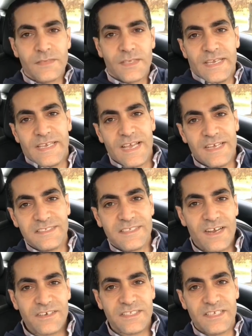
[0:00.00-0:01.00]
Hey guys,
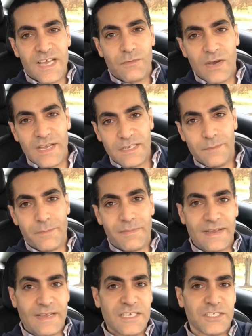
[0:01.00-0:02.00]
Tarek's DIY coming
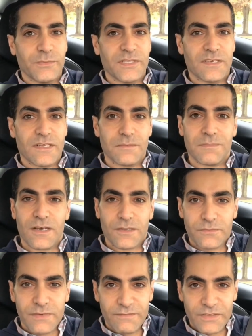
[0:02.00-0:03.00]
back at you with another Model
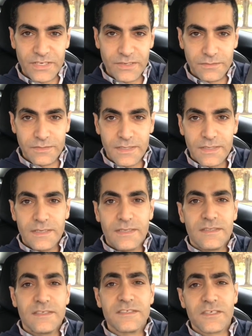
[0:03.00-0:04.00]
3 video.
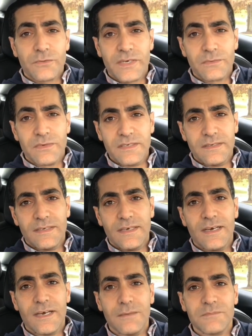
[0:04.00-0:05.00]
This is a quick one.
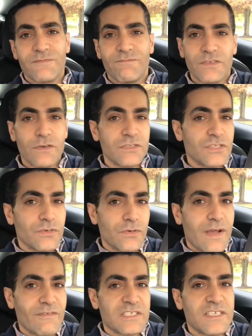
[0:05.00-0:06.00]
For those of you who
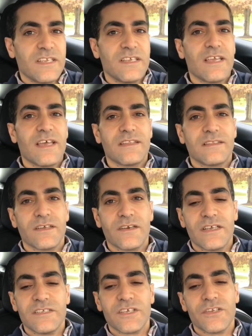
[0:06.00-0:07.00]
haven't seen it yet, there
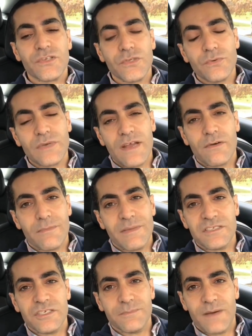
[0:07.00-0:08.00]
is a new error
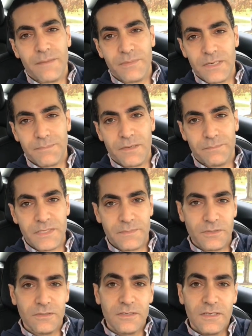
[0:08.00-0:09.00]
message popping up on
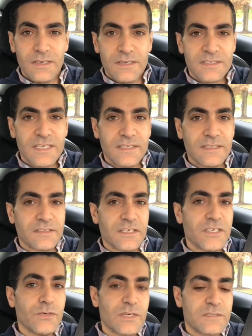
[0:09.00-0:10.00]
people saying that
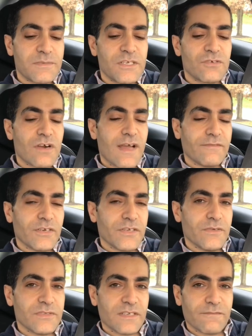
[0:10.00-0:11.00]
the USB drive they're
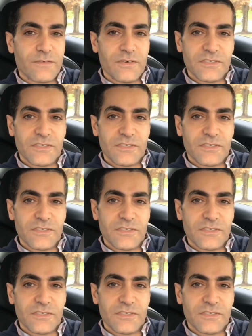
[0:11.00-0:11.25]
using for